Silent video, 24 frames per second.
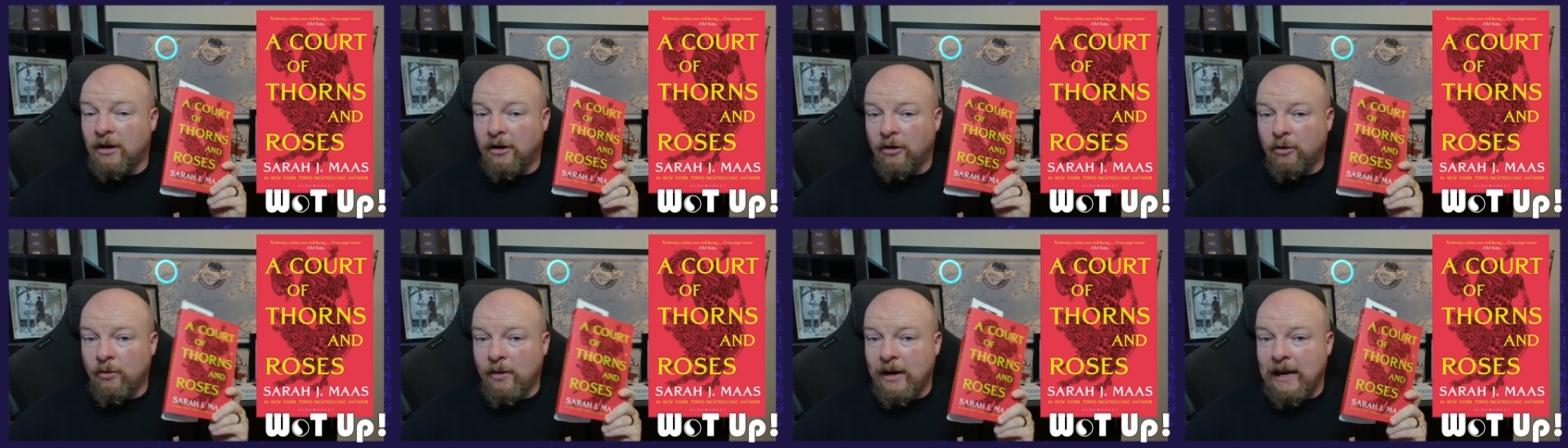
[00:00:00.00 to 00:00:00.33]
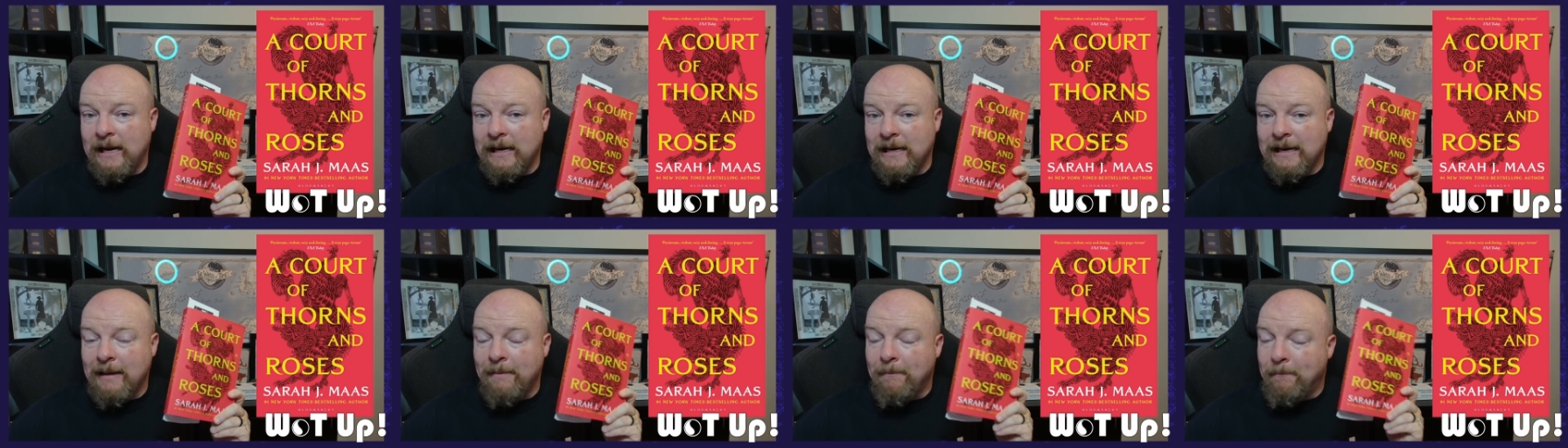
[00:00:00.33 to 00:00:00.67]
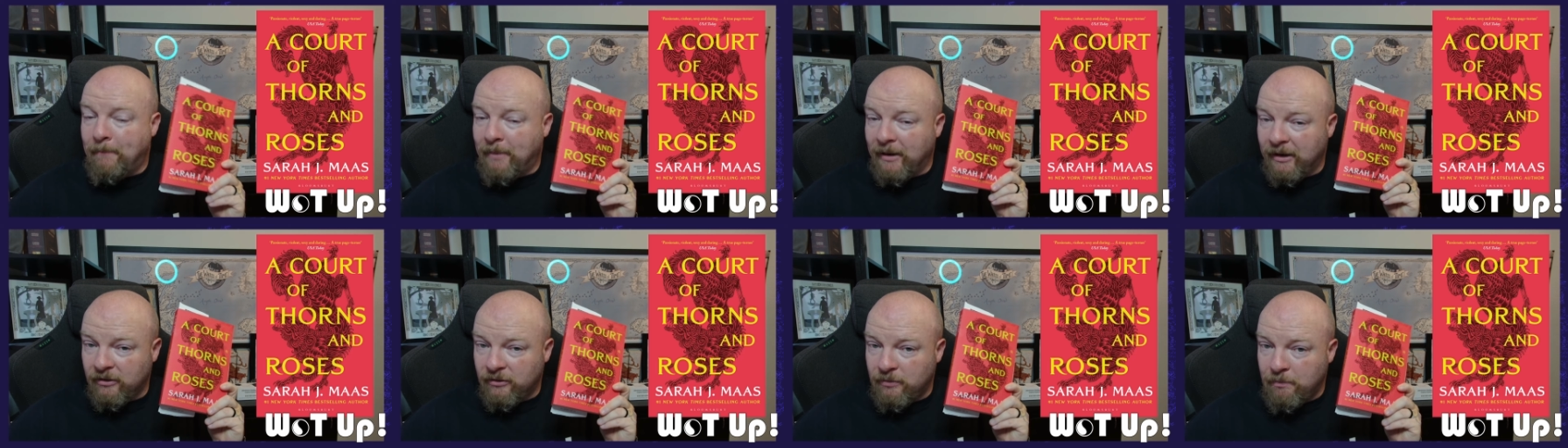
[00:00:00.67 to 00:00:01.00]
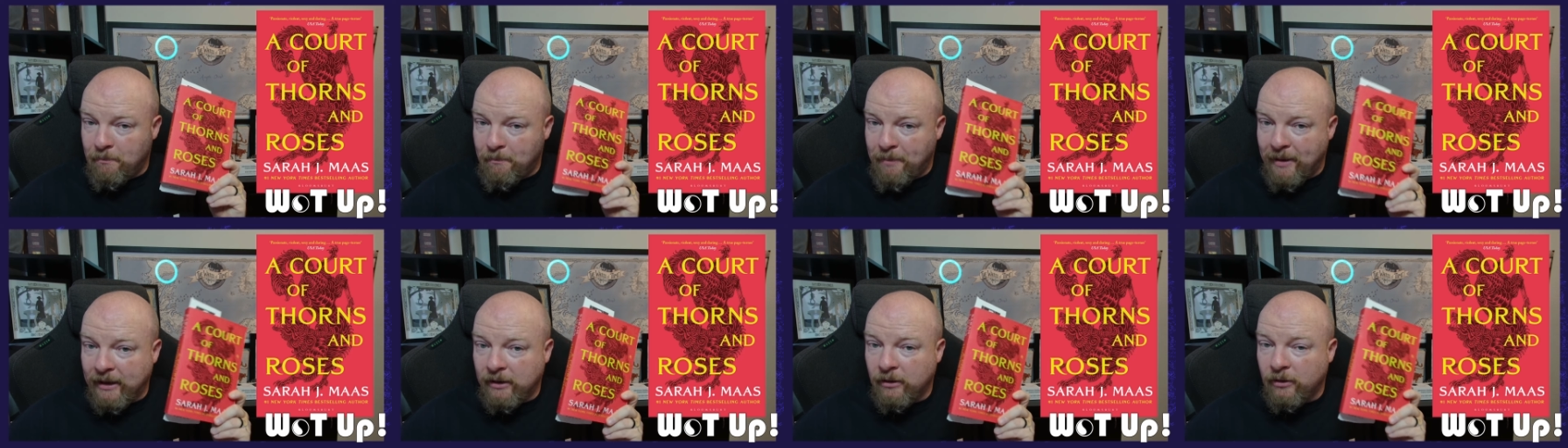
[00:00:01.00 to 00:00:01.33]
great, but it's
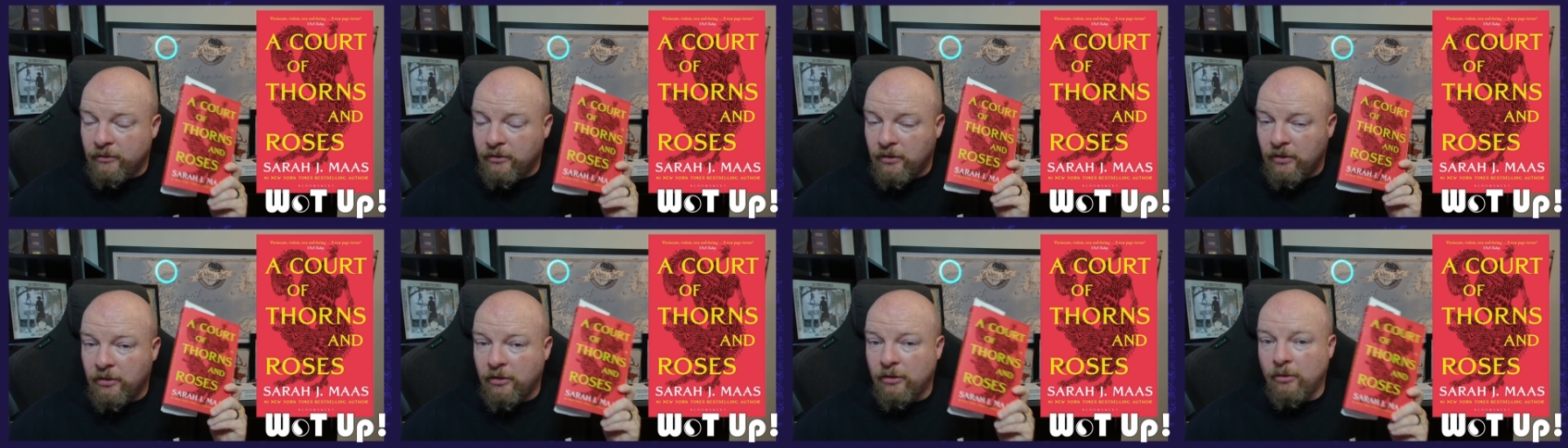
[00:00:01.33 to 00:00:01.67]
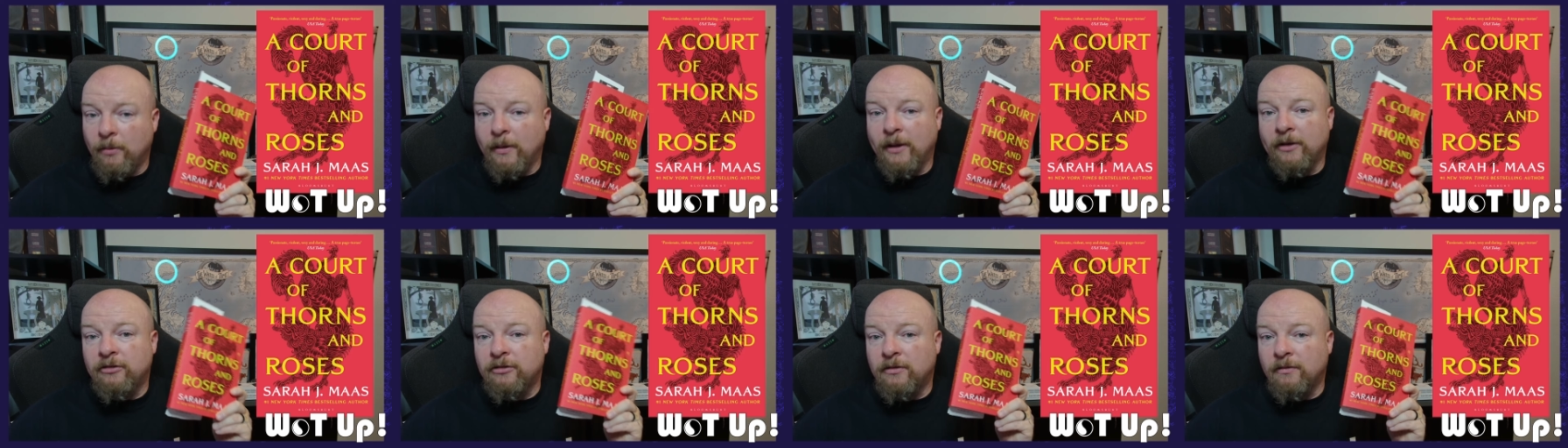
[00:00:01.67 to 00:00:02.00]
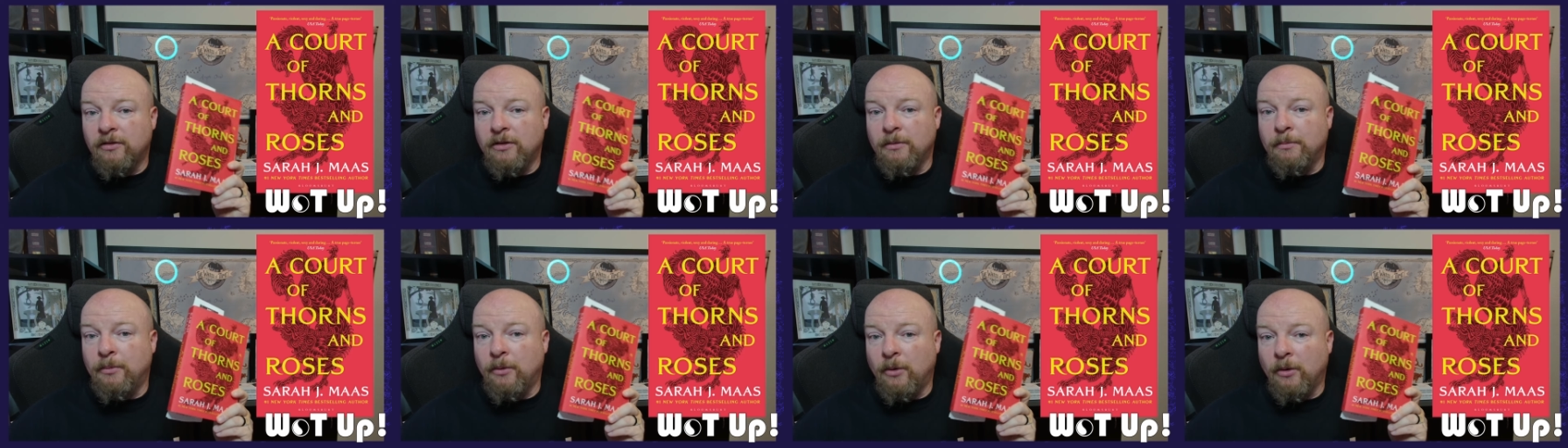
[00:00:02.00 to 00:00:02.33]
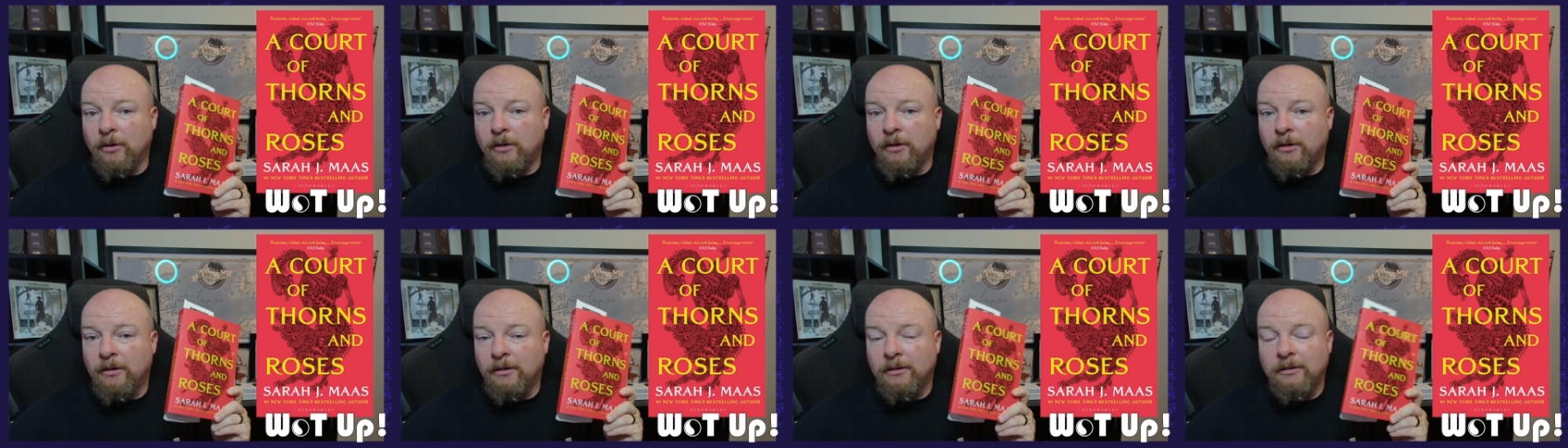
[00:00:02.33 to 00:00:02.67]
better than the rest of the
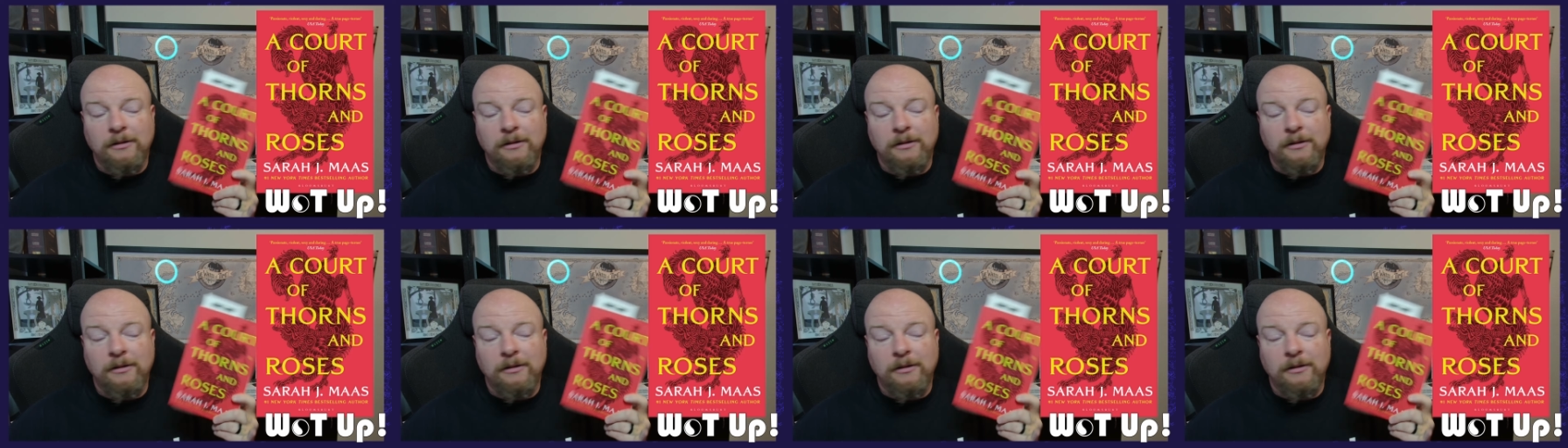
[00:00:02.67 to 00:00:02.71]
book.